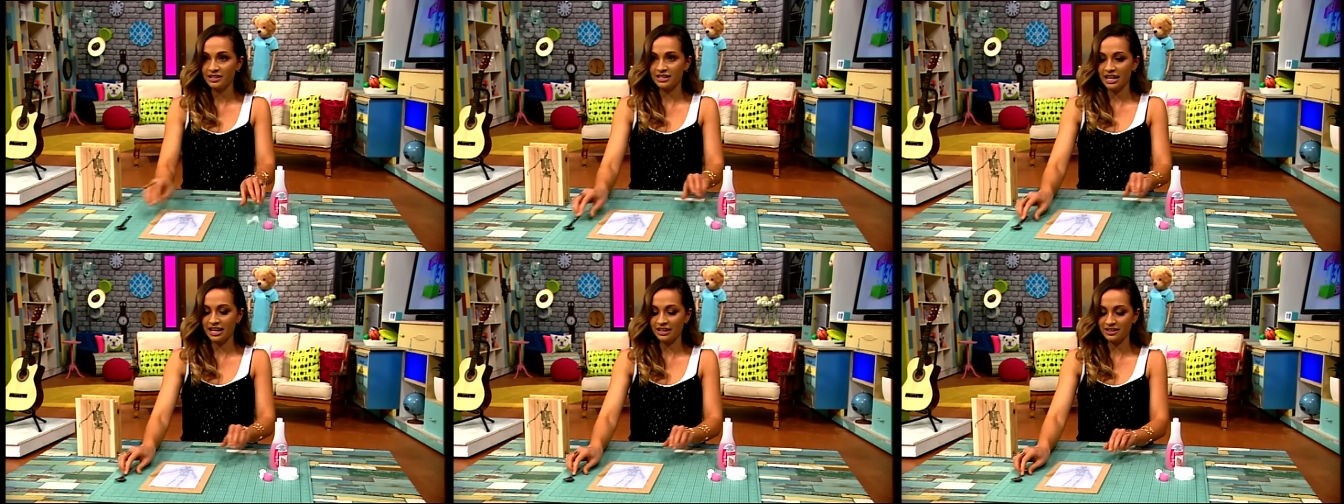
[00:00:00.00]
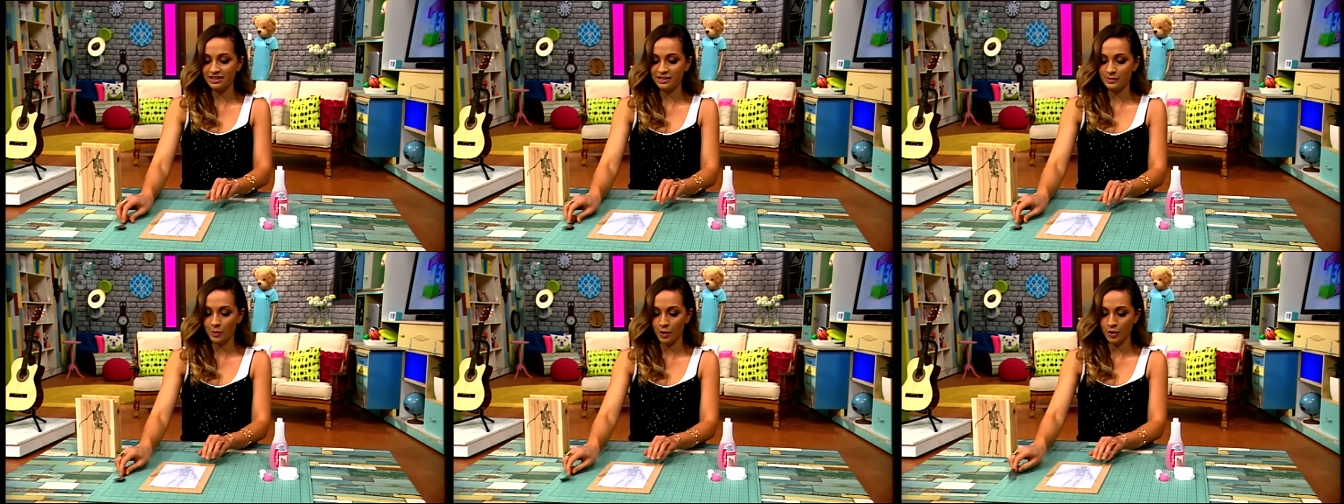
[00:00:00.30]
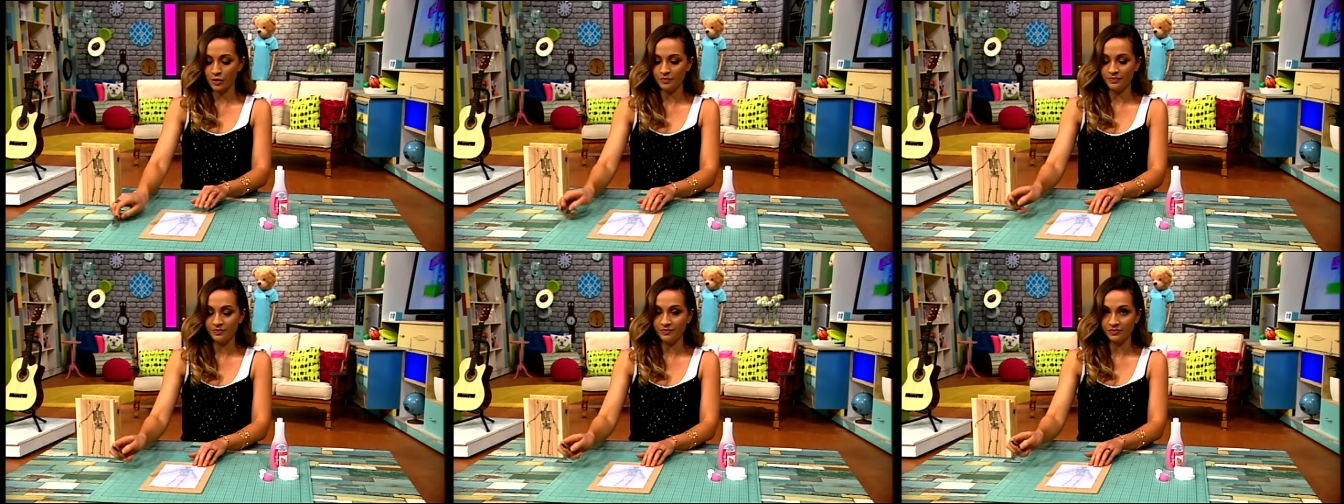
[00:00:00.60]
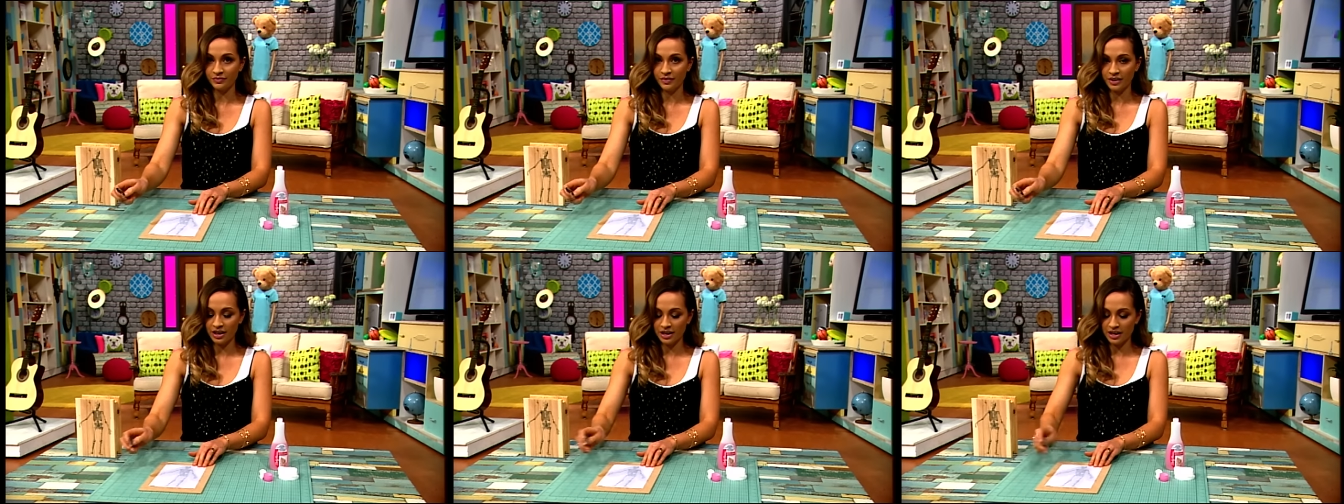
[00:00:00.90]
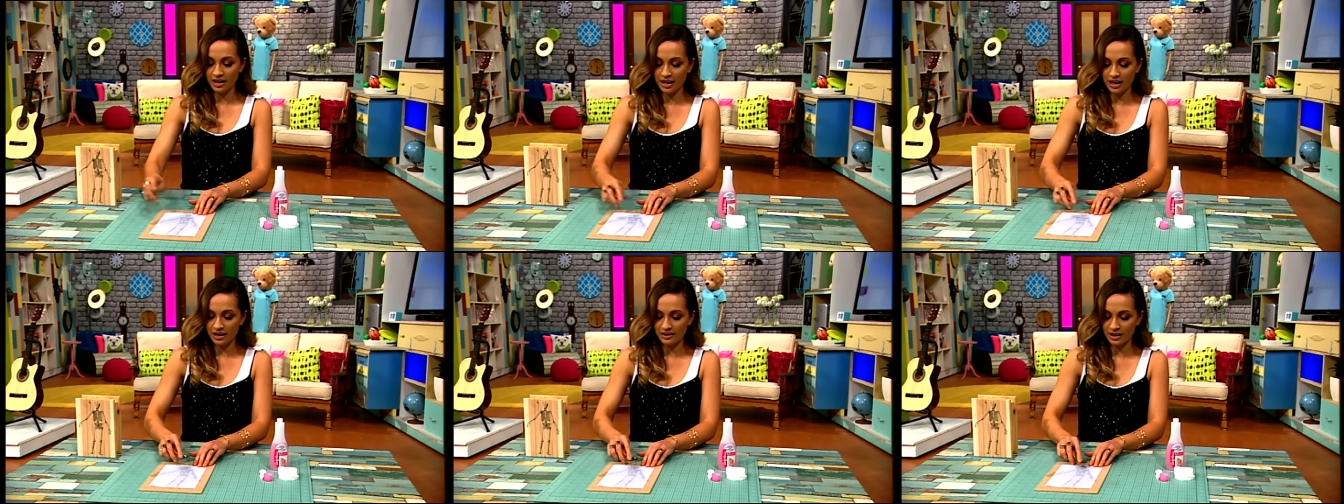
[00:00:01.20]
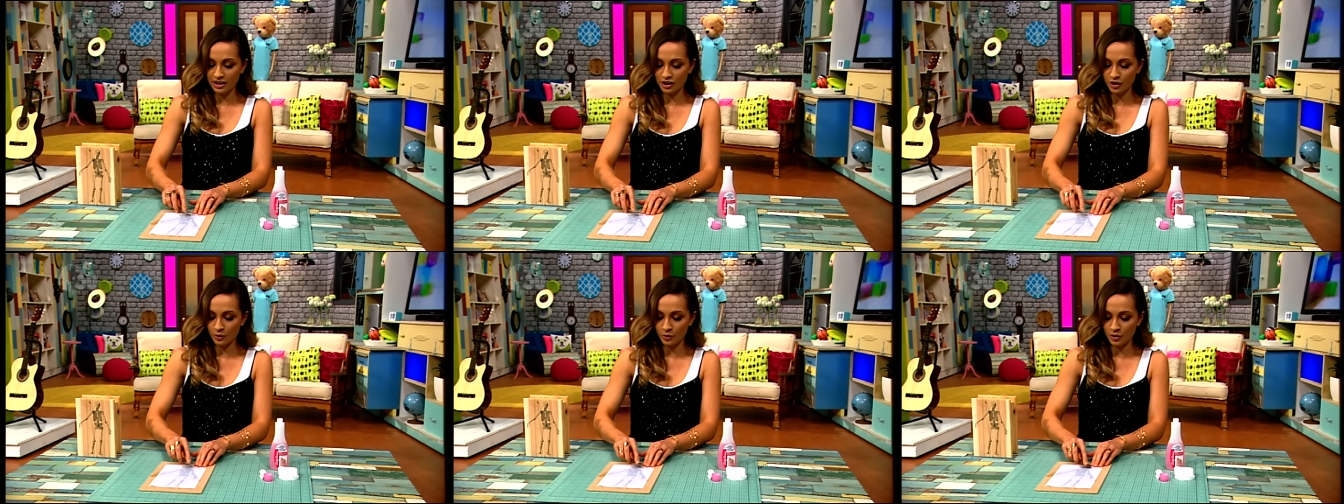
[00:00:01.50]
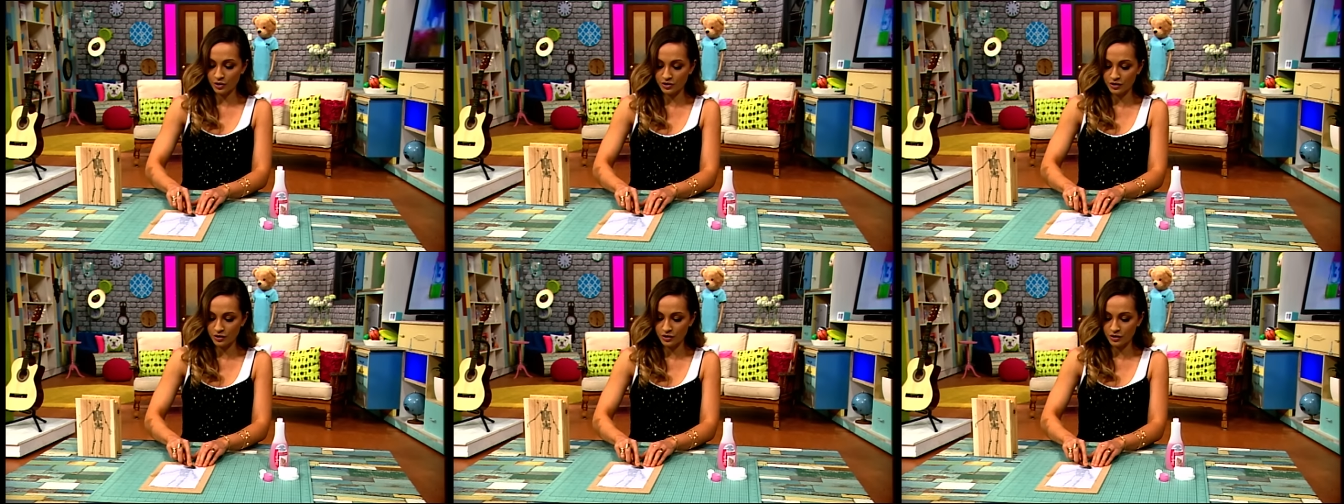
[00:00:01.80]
Take the spoon, and then you want